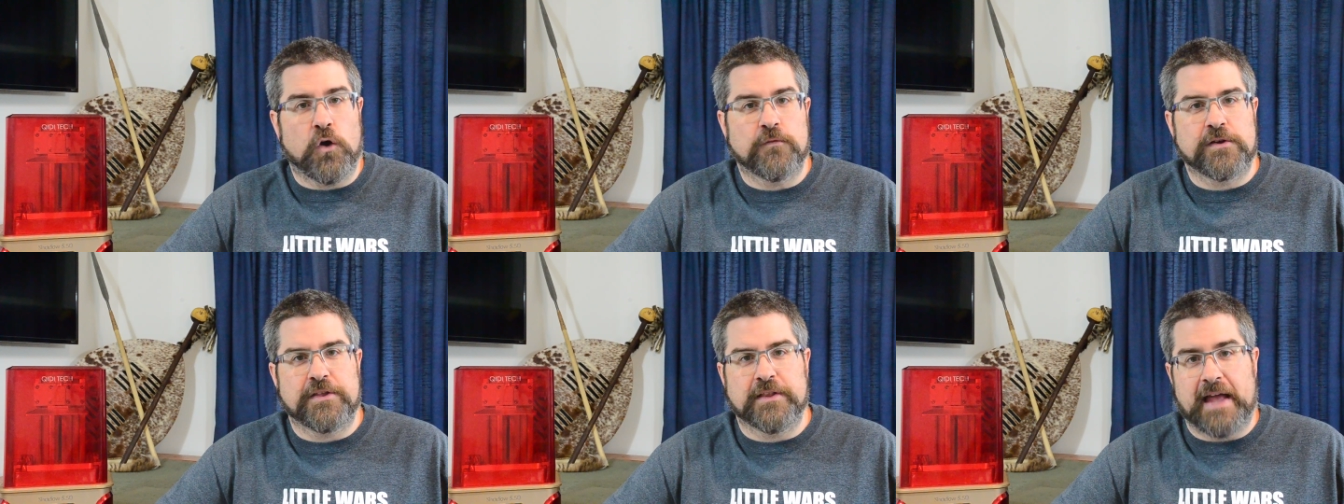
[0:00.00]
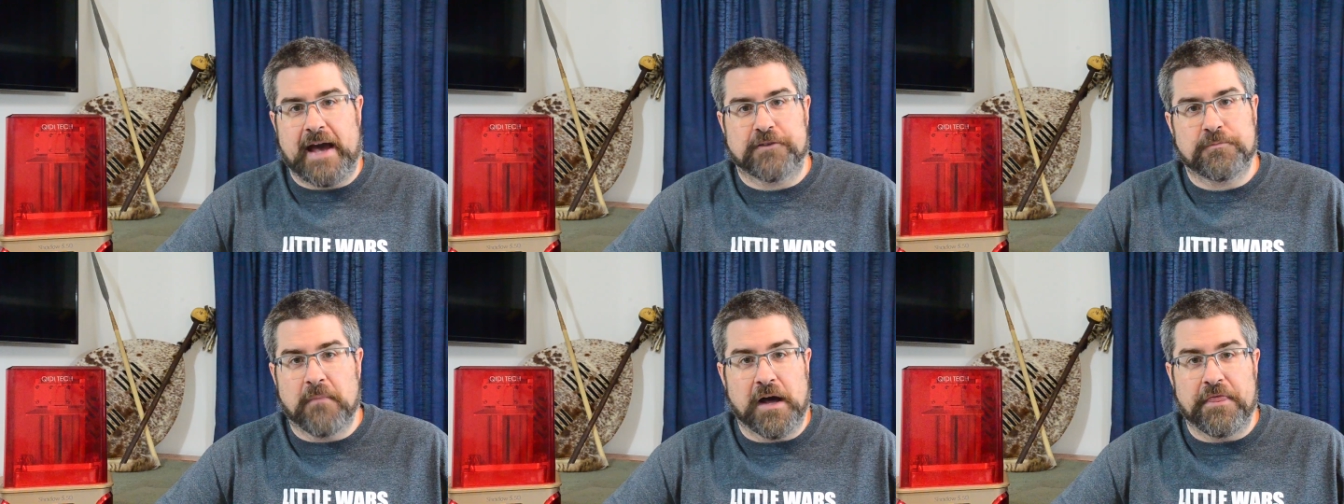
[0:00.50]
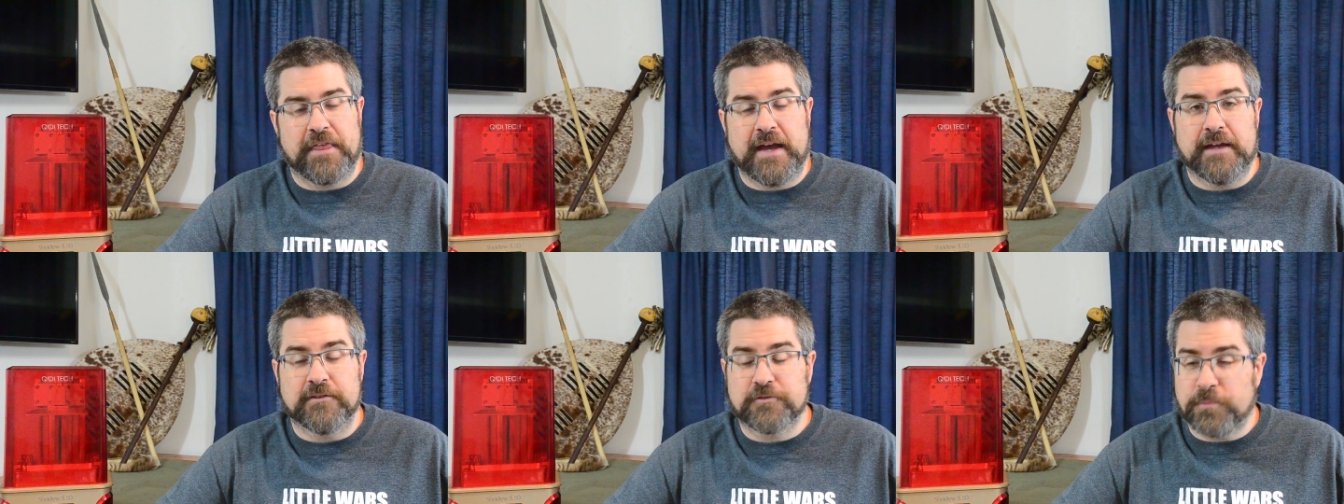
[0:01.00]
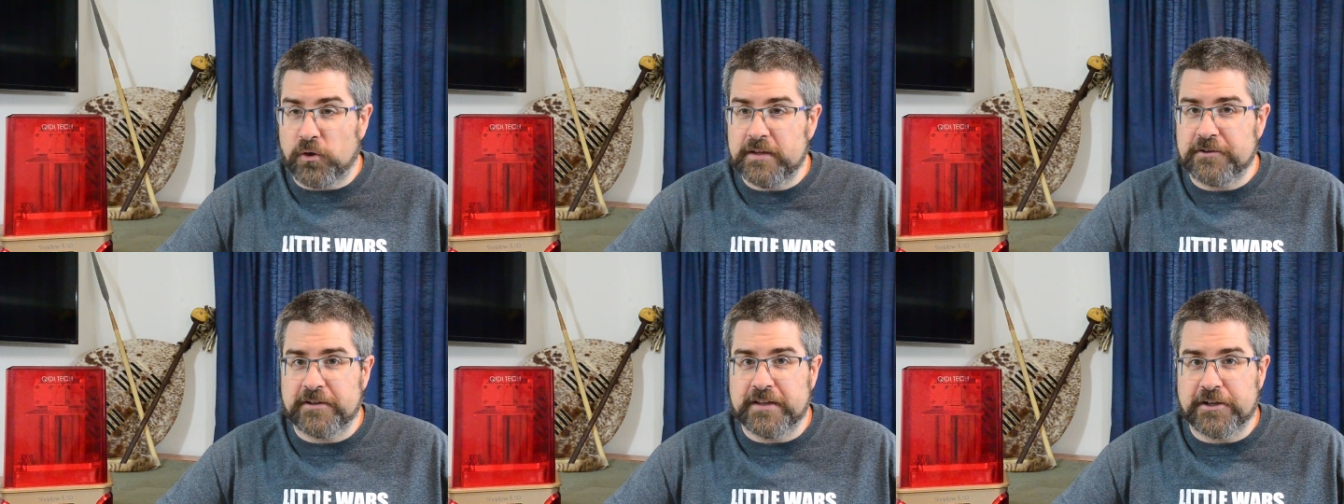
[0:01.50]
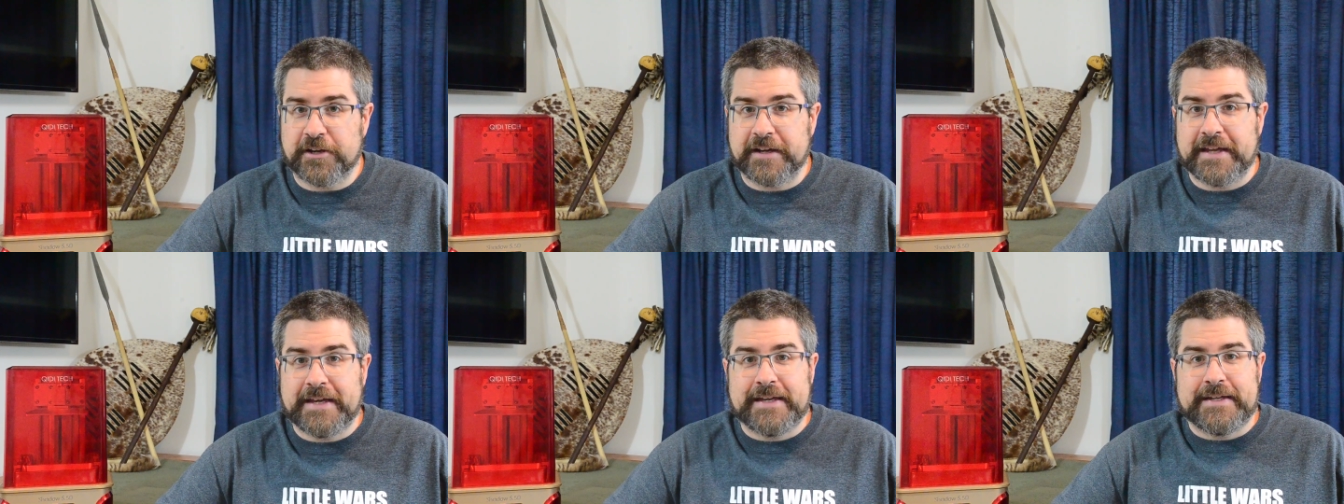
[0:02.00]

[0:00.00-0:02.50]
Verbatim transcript: over the last month, and spoiler alert,